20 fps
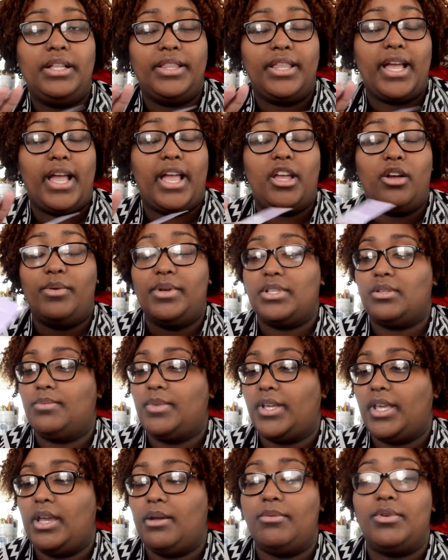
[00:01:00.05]
the iOS on
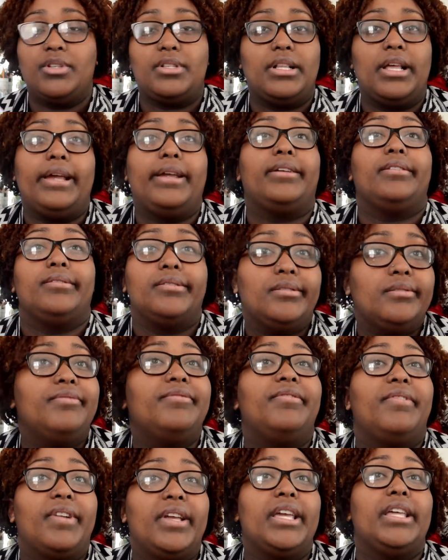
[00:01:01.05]
my camera is like
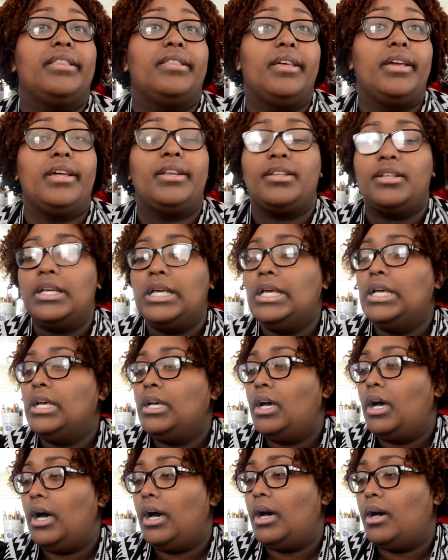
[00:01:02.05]
forget that
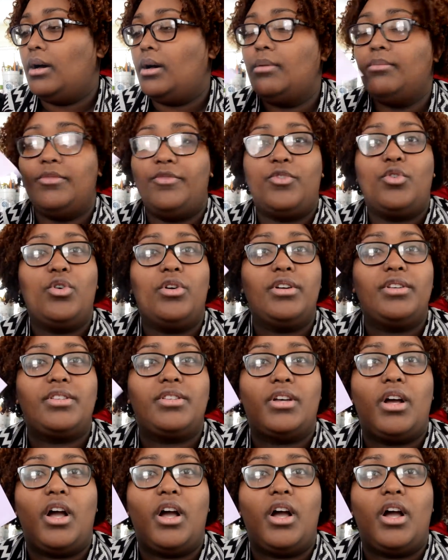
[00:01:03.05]
um, of course,